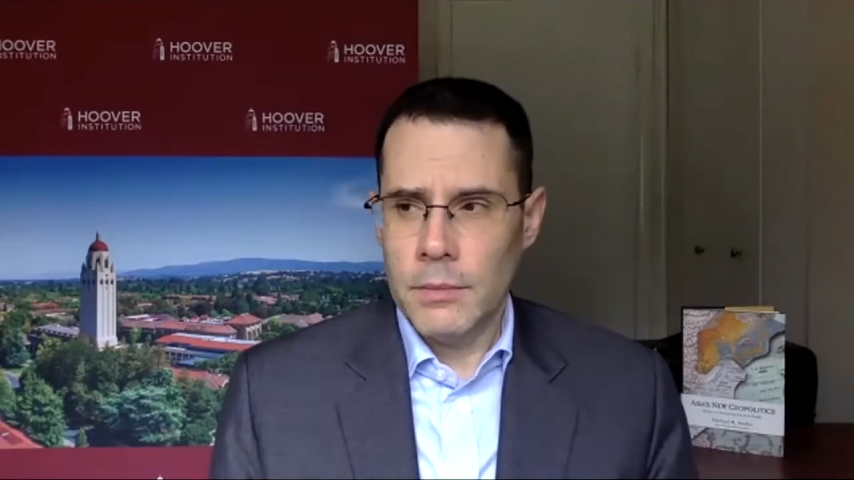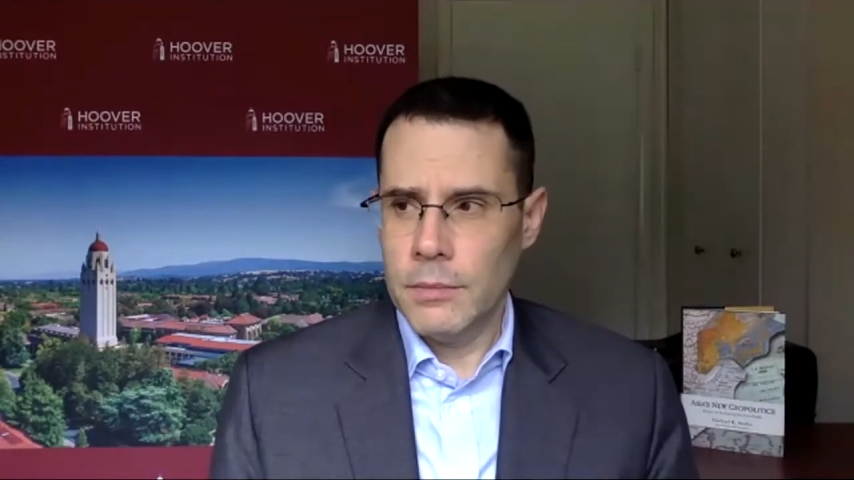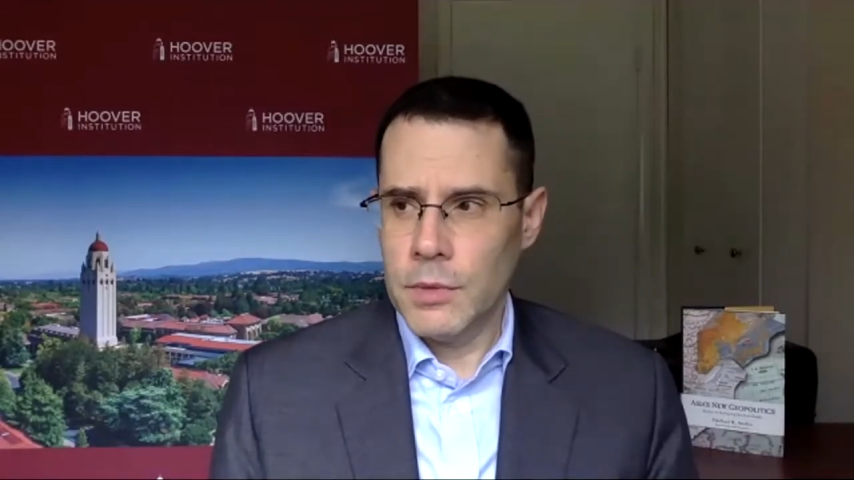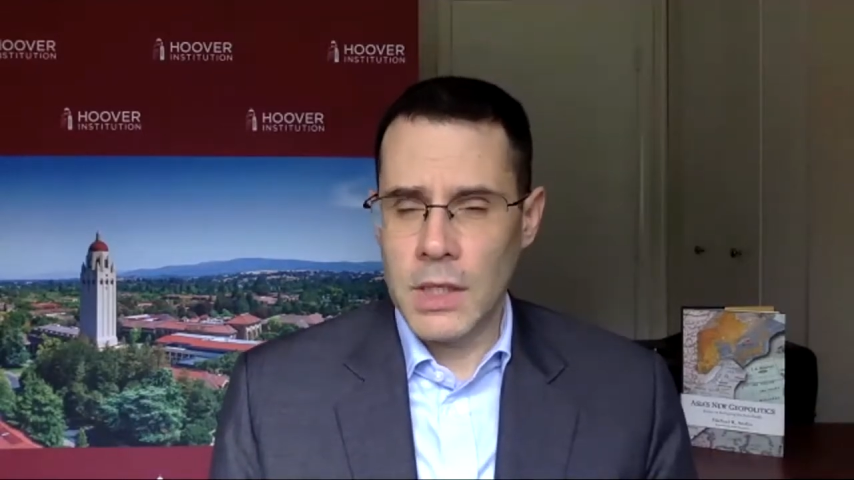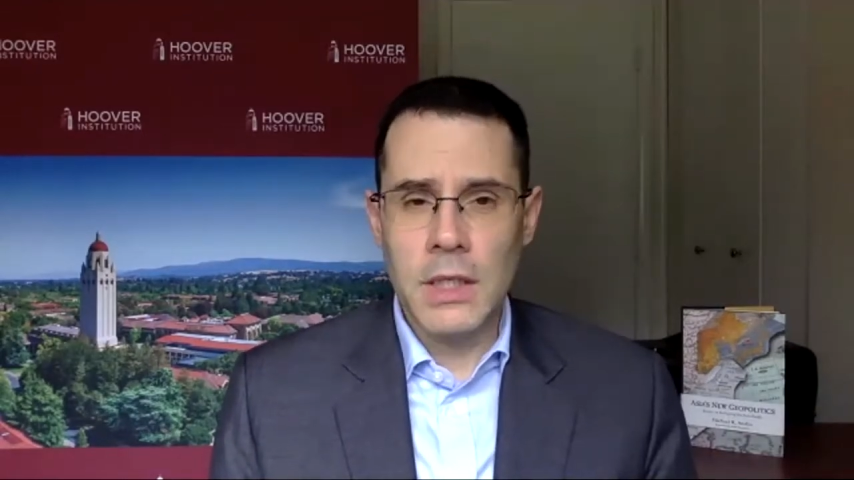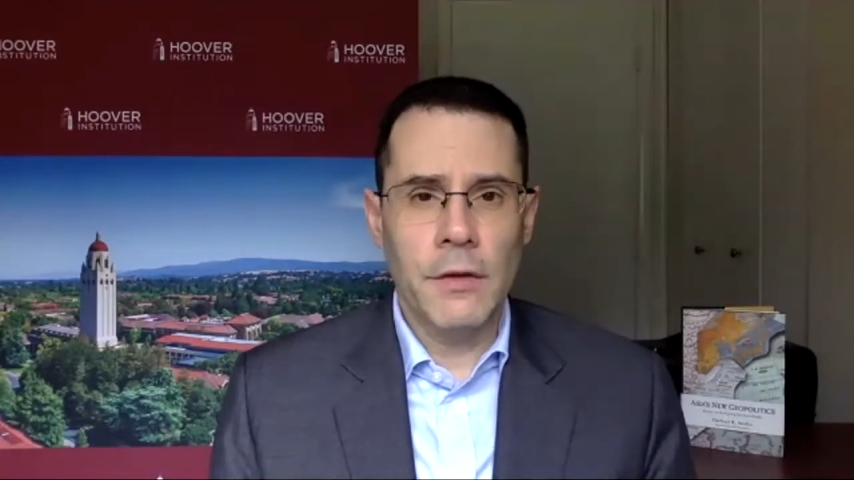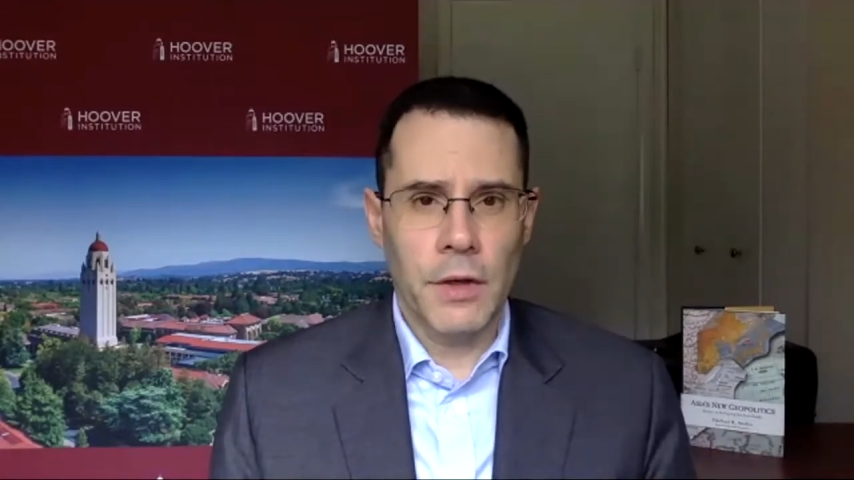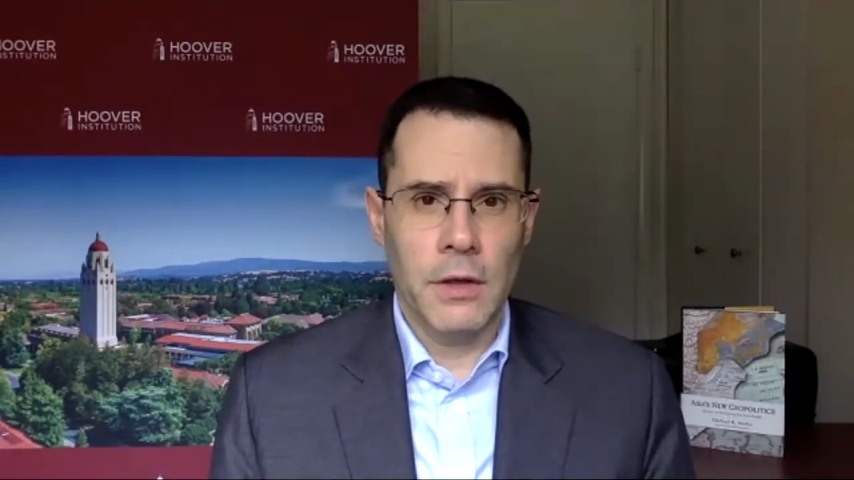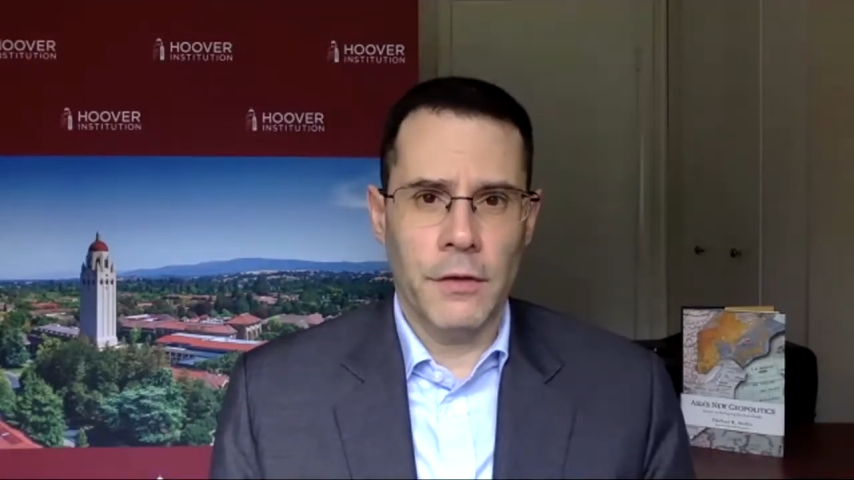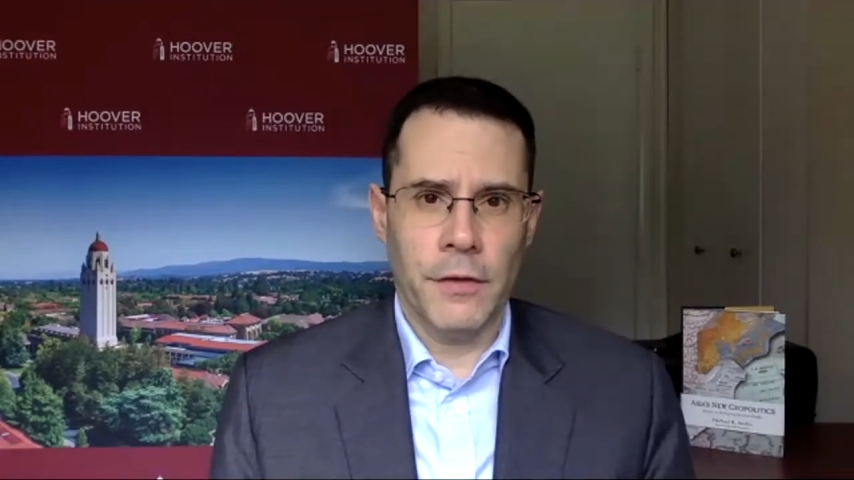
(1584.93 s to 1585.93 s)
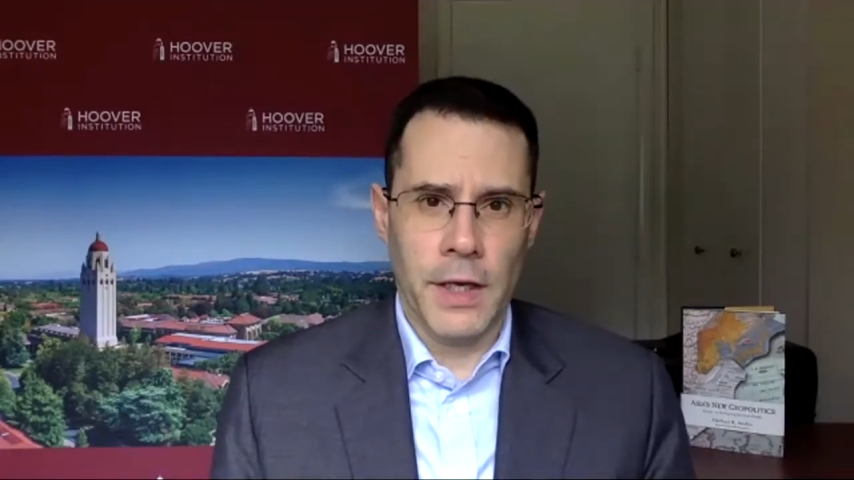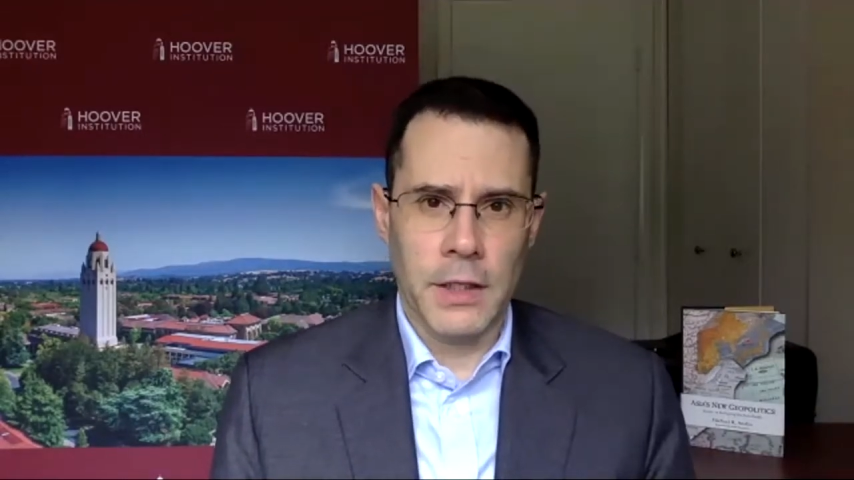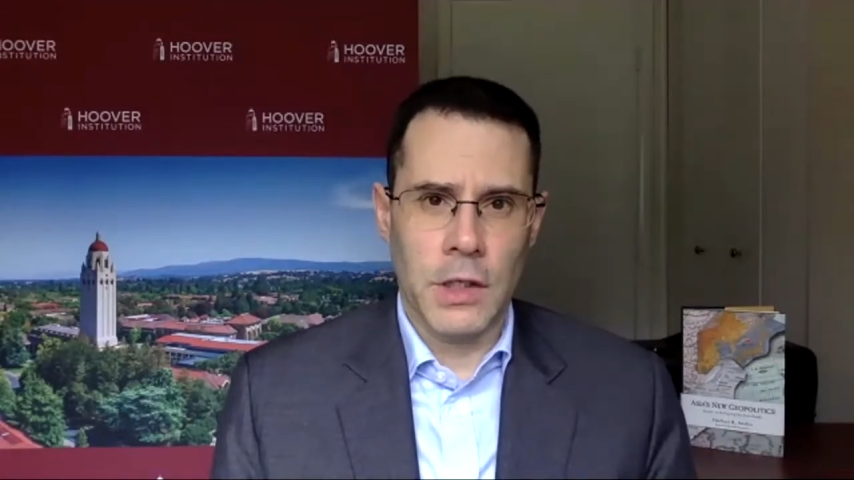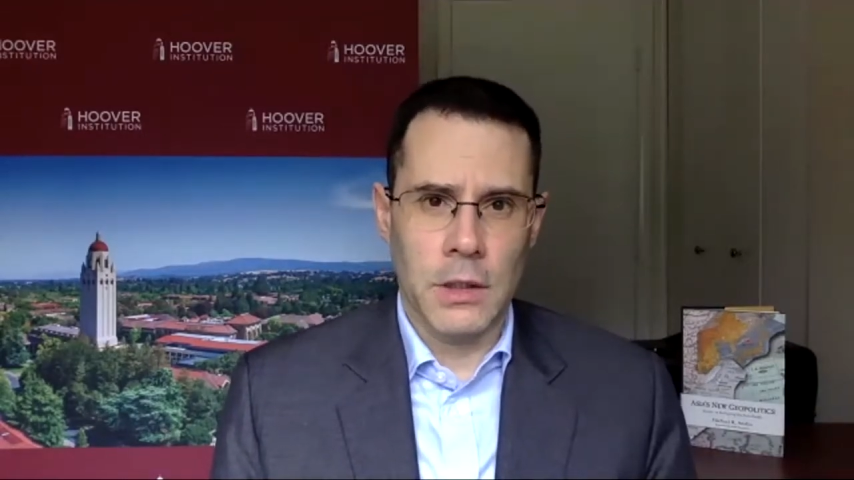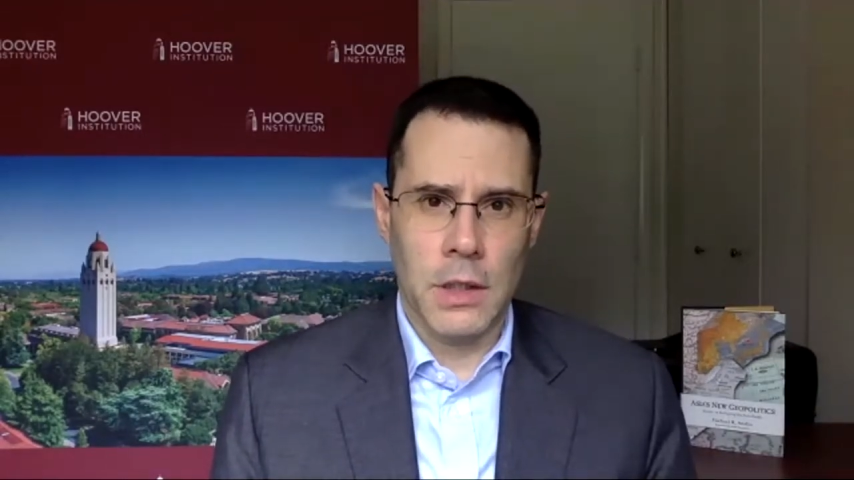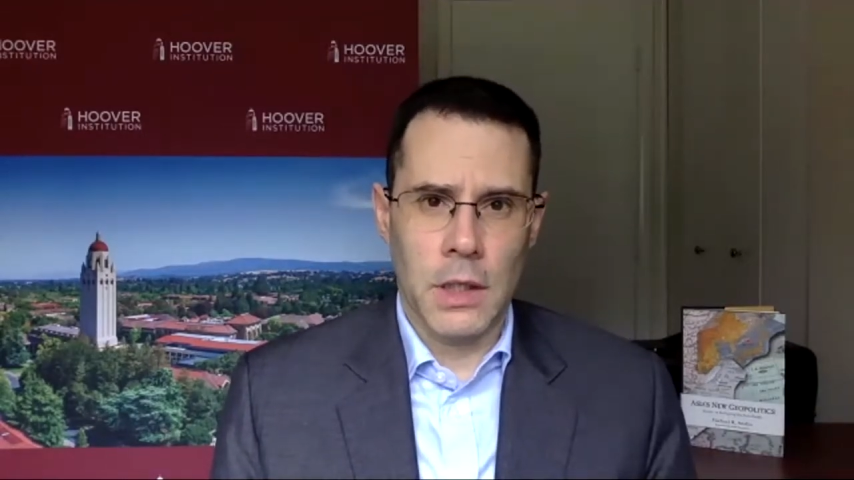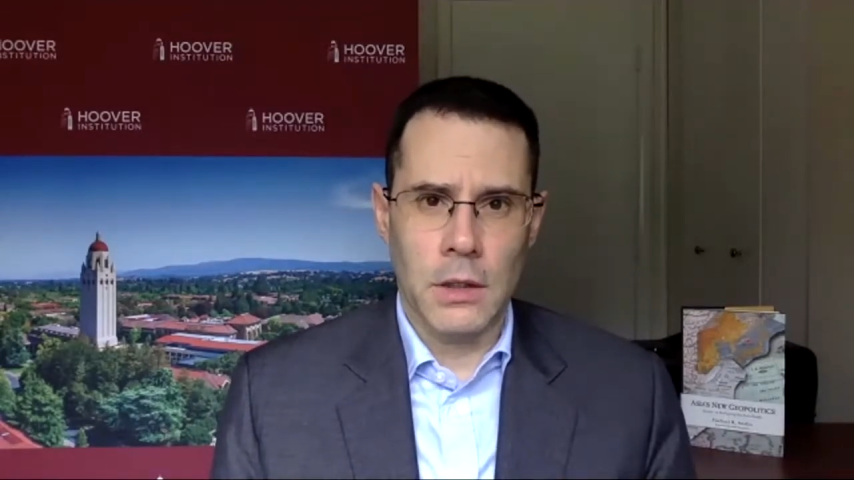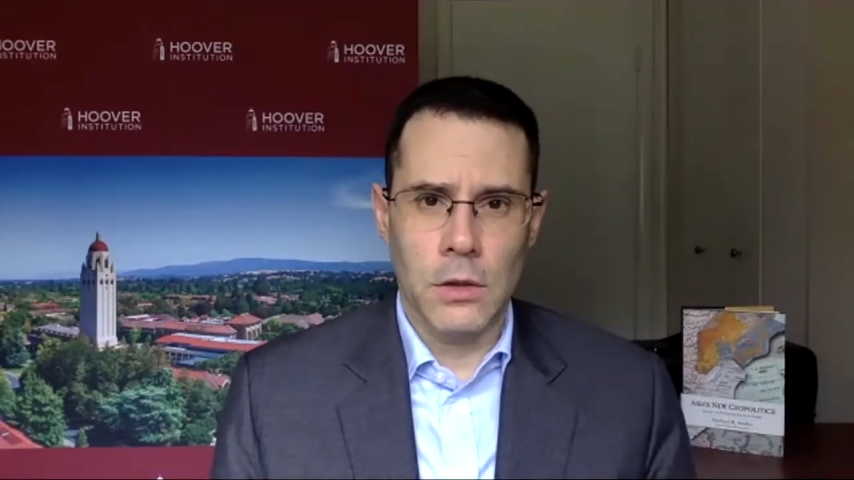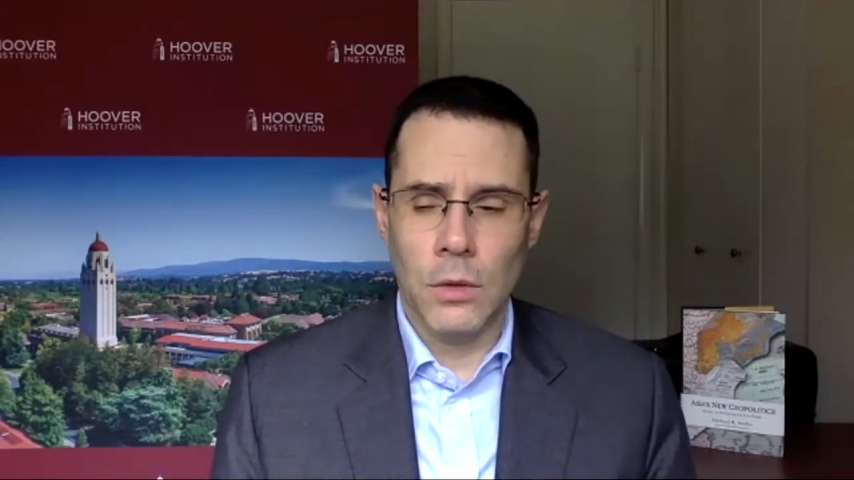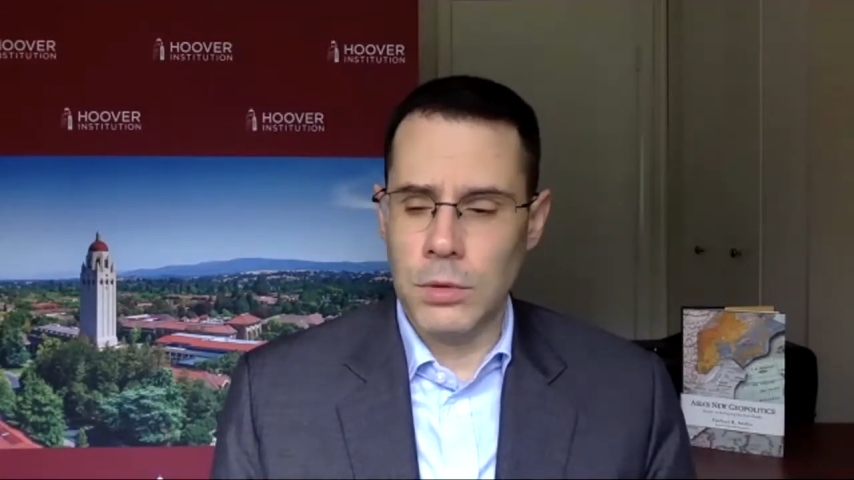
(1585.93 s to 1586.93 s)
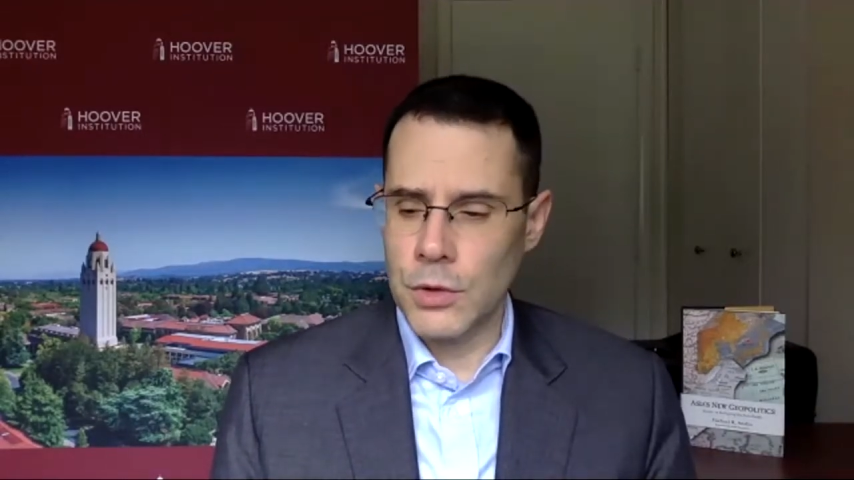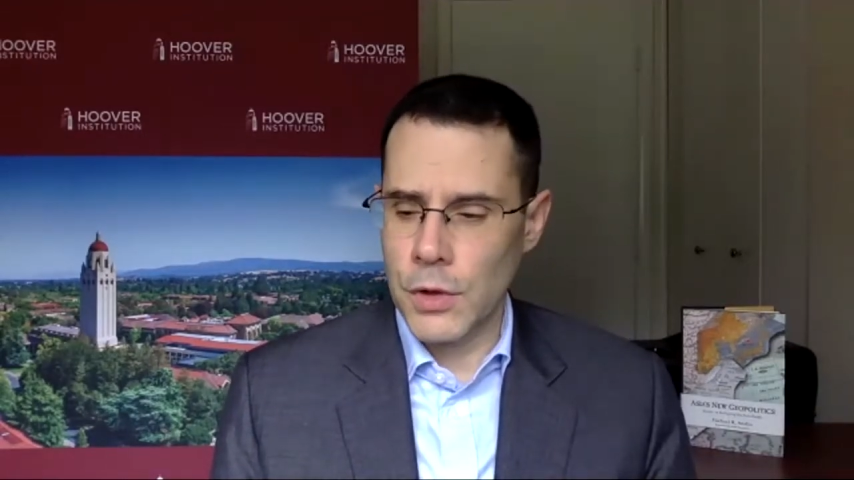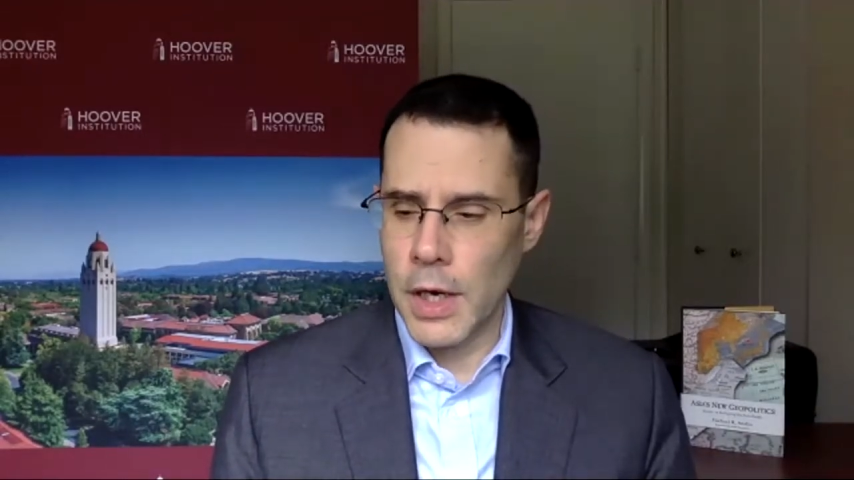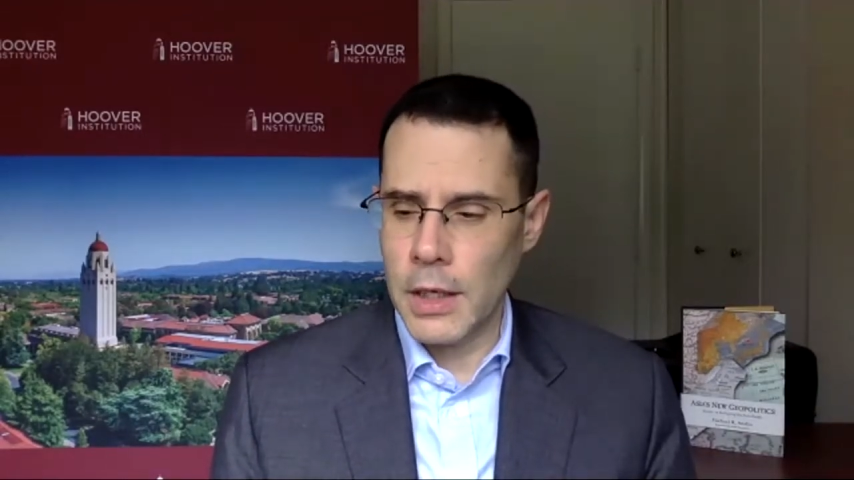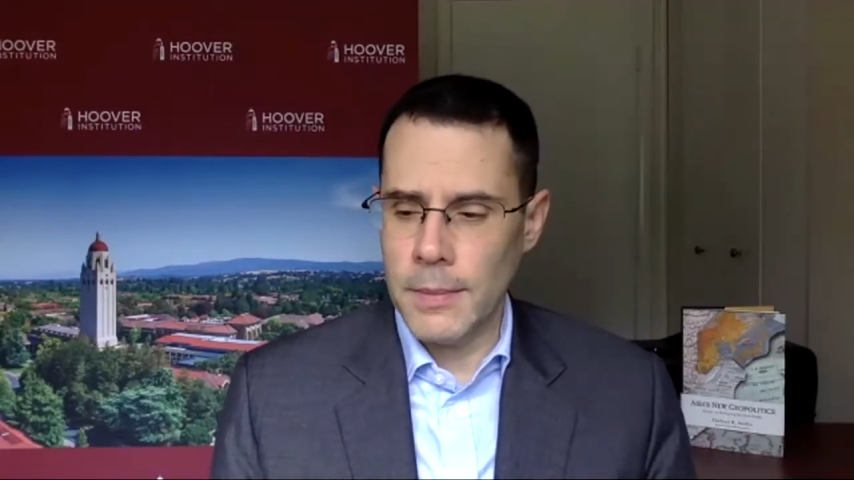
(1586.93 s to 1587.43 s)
significant effects on global trade?